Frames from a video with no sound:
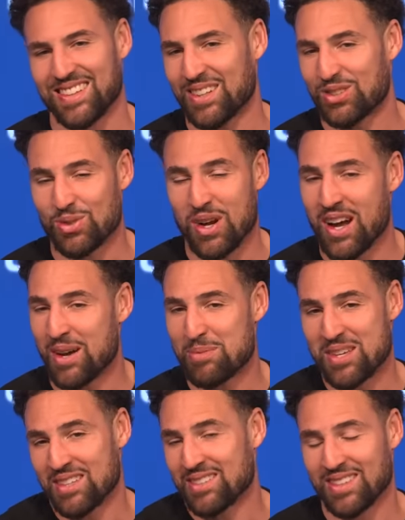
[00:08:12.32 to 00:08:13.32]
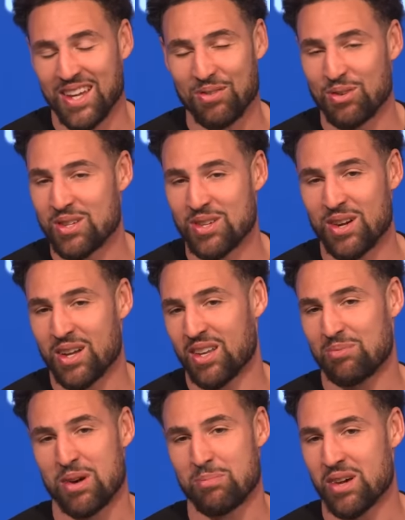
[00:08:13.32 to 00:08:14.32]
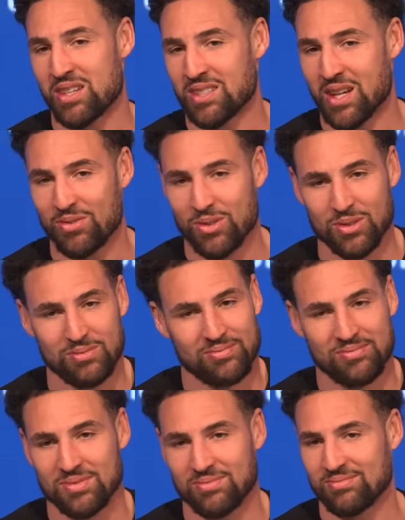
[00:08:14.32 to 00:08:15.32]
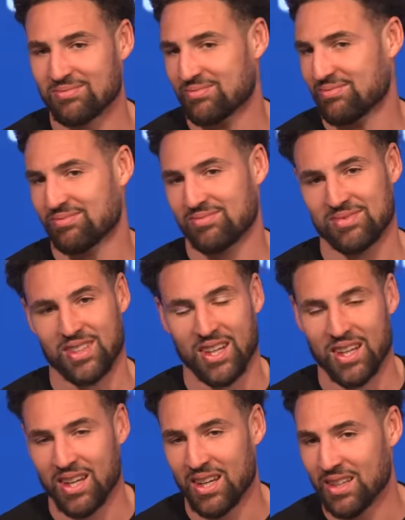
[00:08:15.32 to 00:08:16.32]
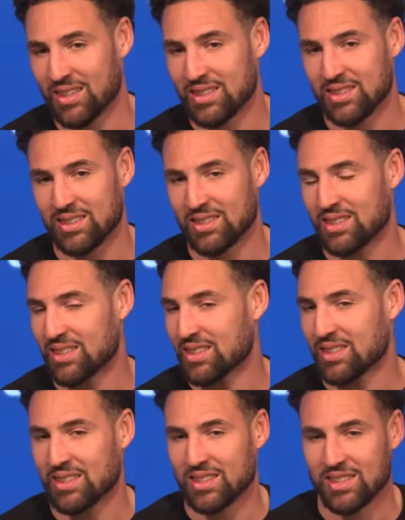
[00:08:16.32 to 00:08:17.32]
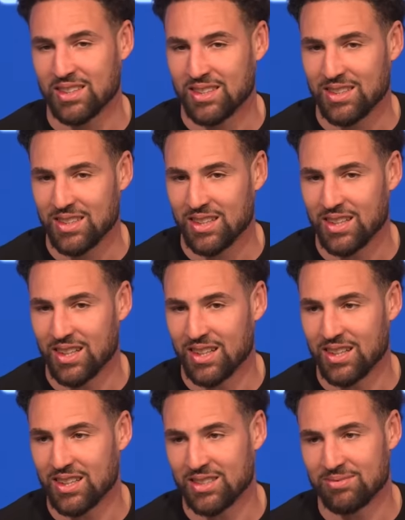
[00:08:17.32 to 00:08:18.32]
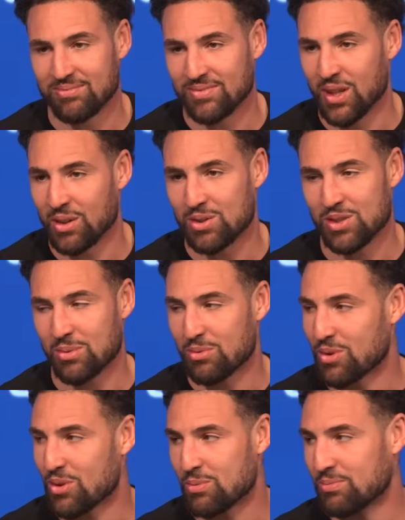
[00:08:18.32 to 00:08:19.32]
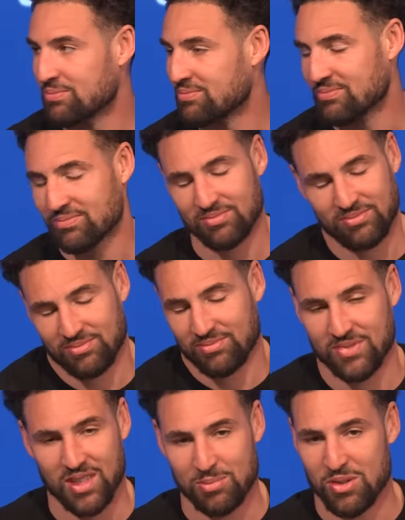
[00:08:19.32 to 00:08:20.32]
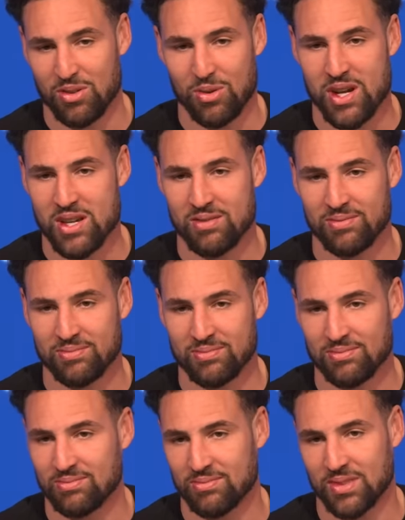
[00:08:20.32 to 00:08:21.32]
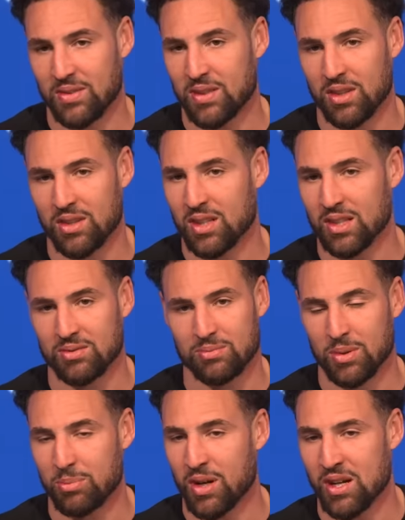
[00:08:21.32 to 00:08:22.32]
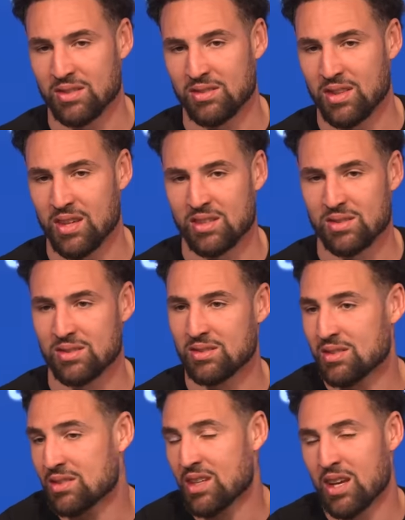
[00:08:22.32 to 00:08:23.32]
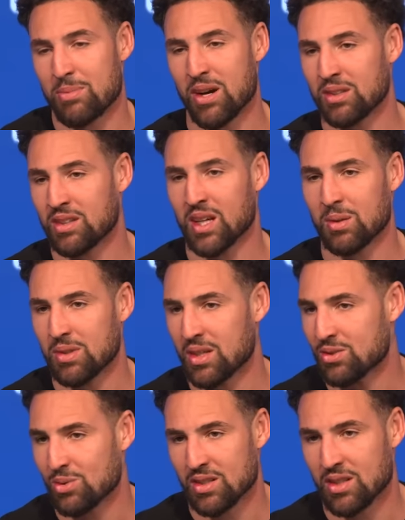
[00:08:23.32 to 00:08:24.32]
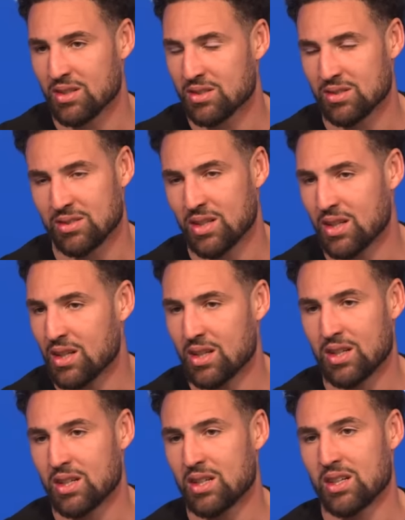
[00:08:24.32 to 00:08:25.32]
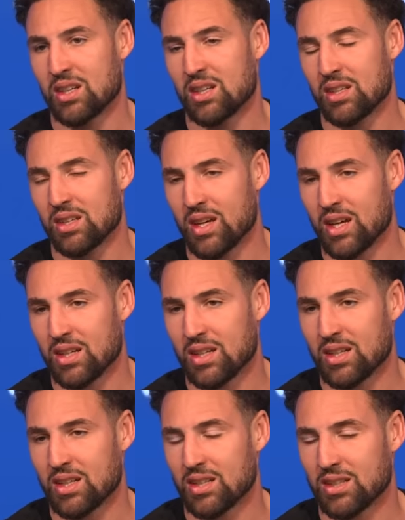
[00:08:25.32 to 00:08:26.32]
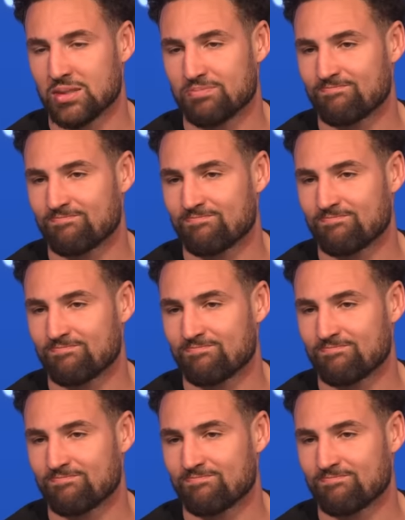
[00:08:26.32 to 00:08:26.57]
I try. I mean, every year I give my best effort, and uh, ownership group has been great. I have nothing but positive things to say about them. They treat us like uh,